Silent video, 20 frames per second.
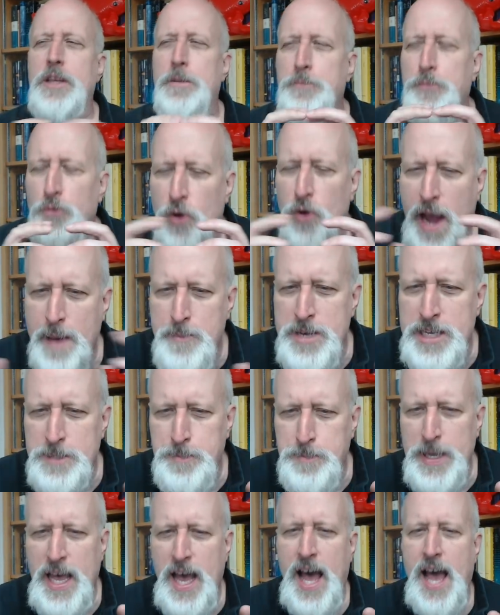The premise
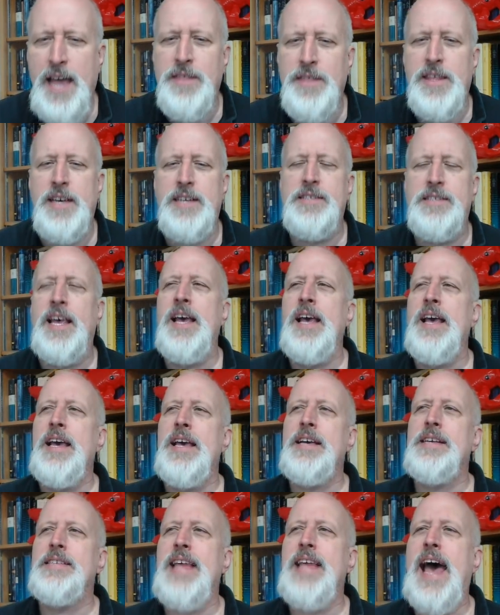behind this
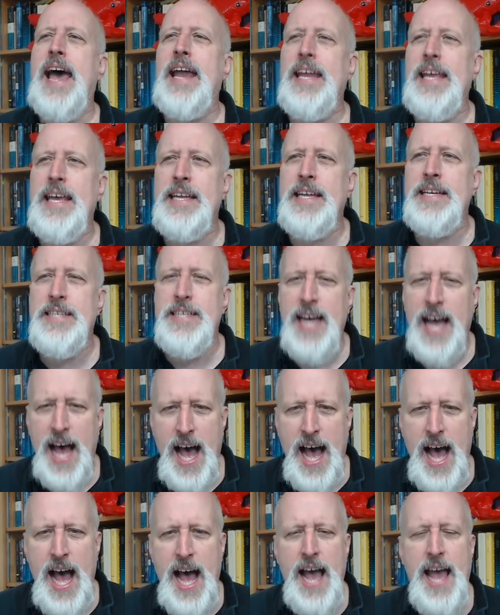is that in
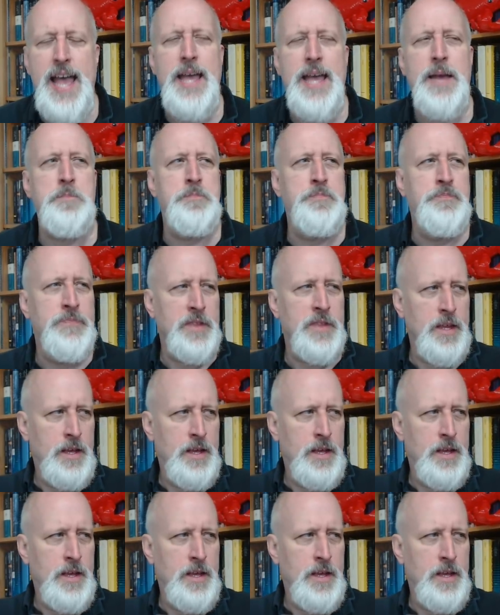time,